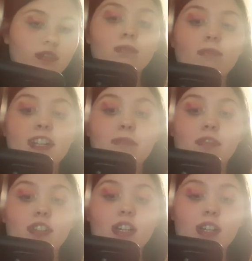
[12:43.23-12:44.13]
mini
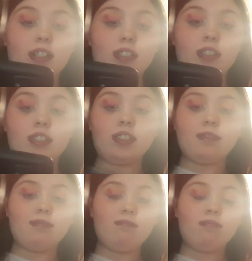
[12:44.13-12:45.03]
products
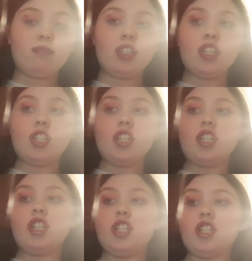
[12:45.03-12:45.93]

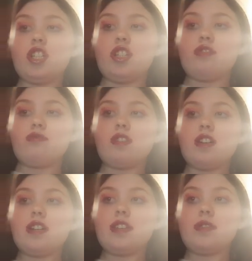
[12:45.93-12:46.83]
to
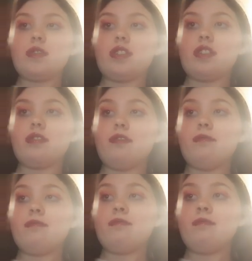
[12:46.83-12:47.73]
try. So
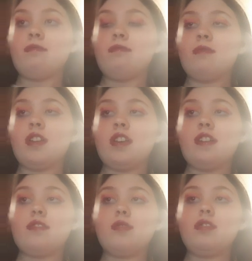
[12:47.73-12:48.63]

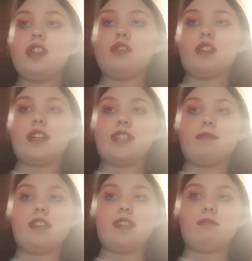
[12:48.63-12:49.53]
if you want to try some
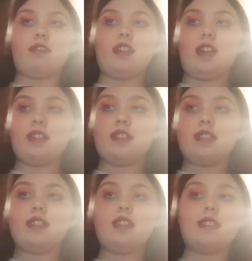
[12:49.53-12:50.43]
of these products,
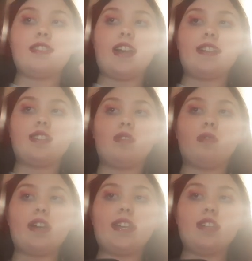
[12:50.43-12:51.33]
these sets are quite